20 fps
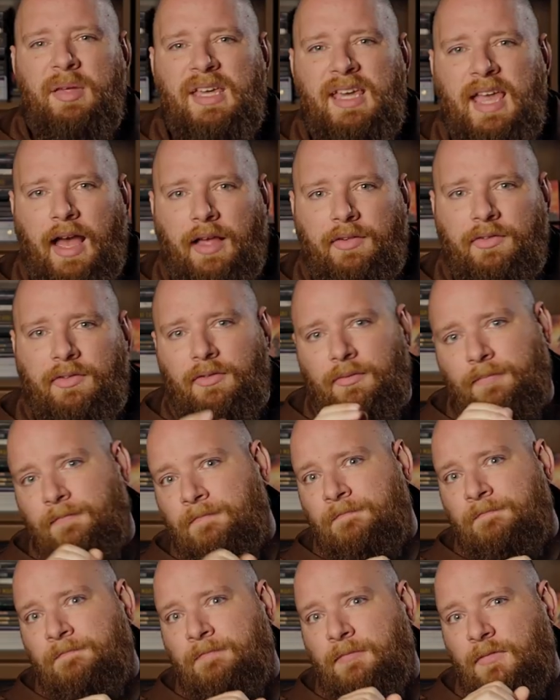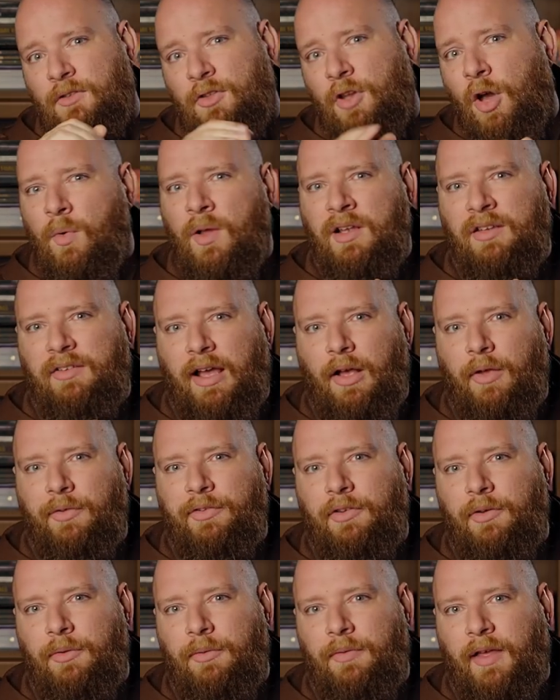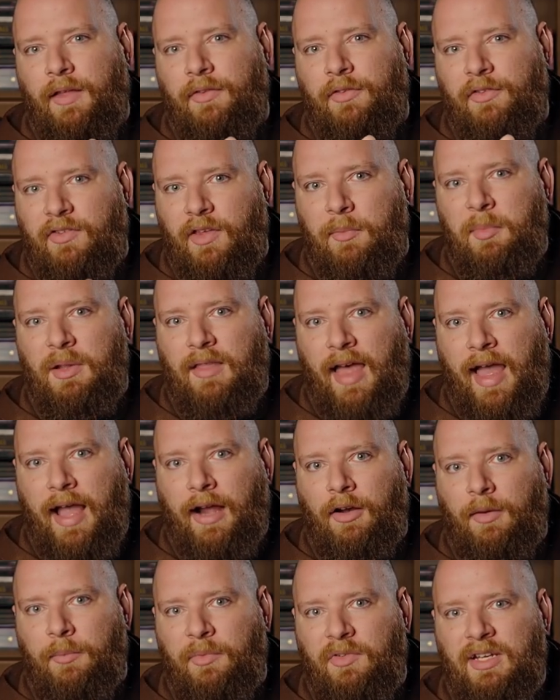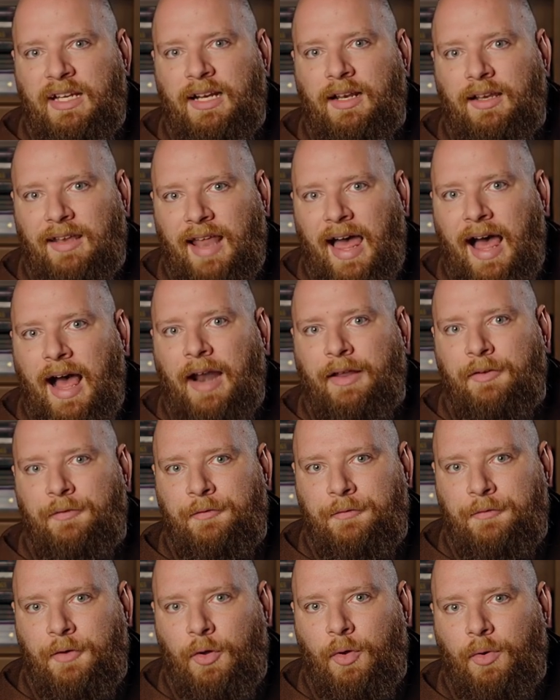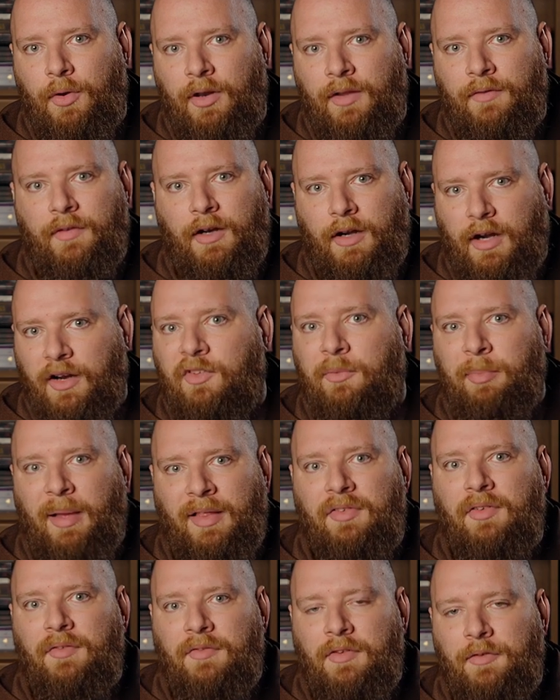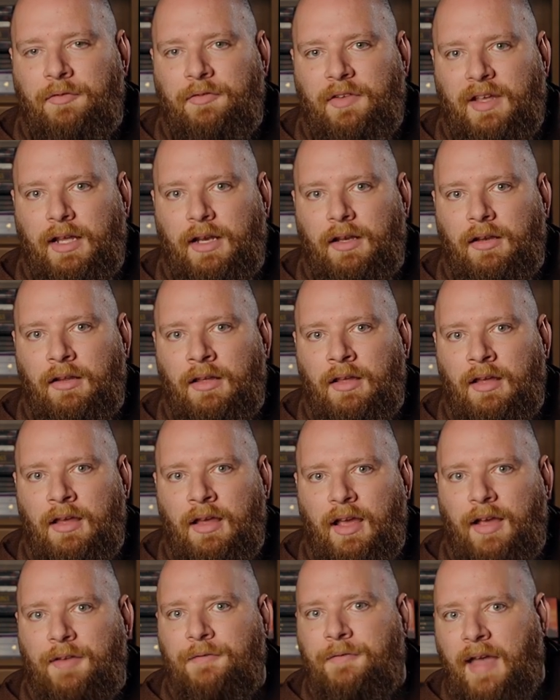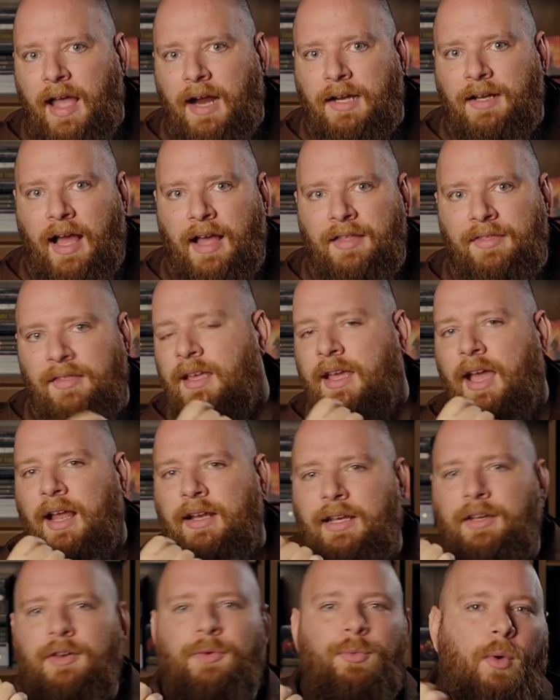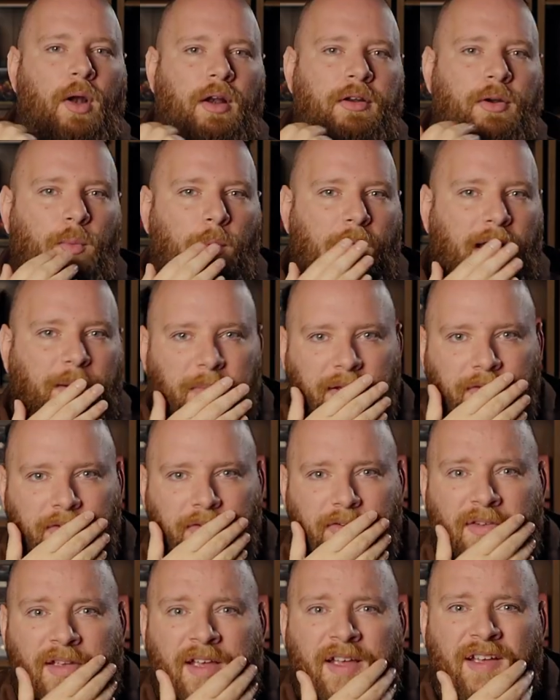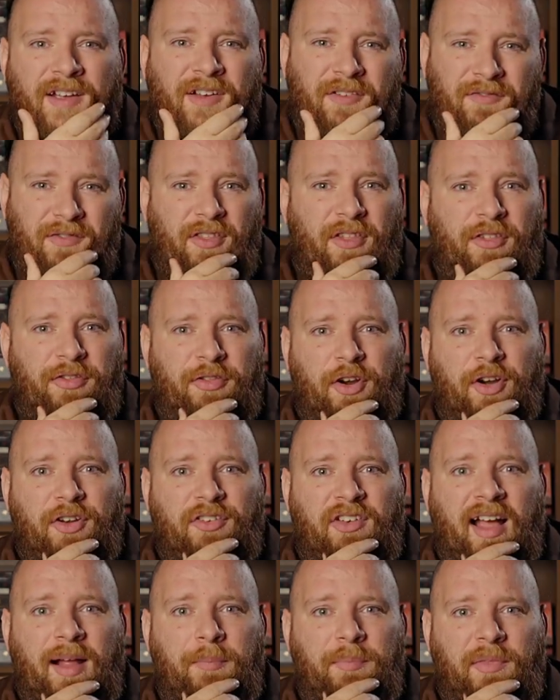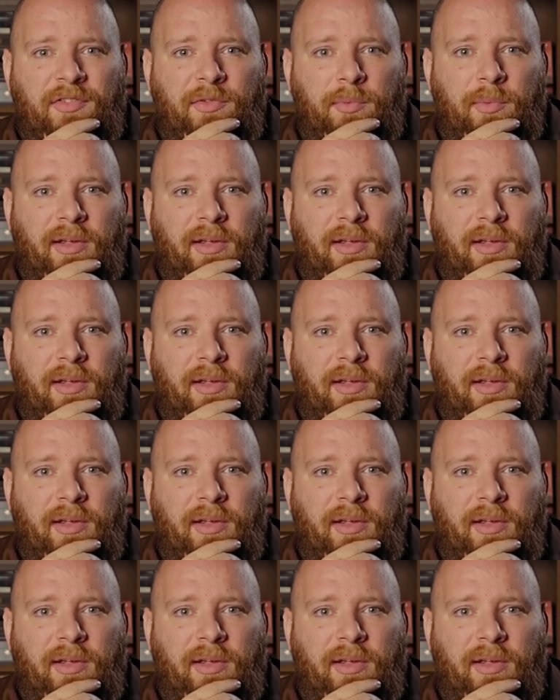P.S. No one tells you that simulacrums need a lot of food and they're expensive to feed. In fact, I think I need to run to Wegmans for the 3rd time this